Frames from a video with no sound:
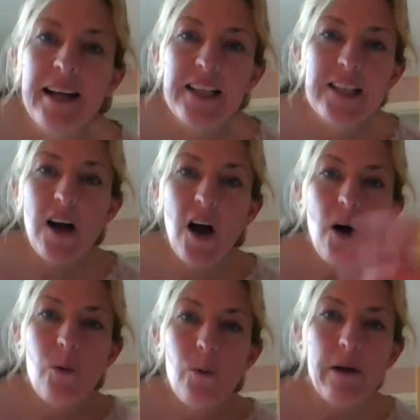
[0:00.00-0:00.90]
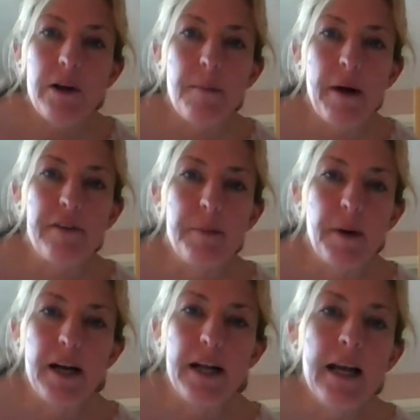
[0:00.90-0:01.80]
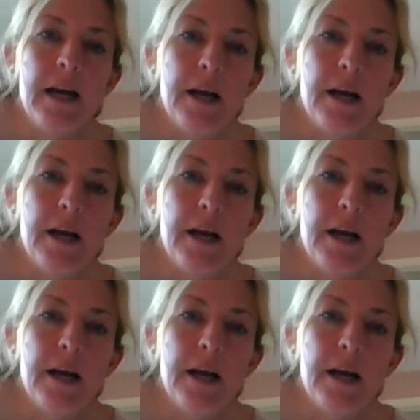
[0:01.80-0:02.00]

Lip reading: So, welcome everybody.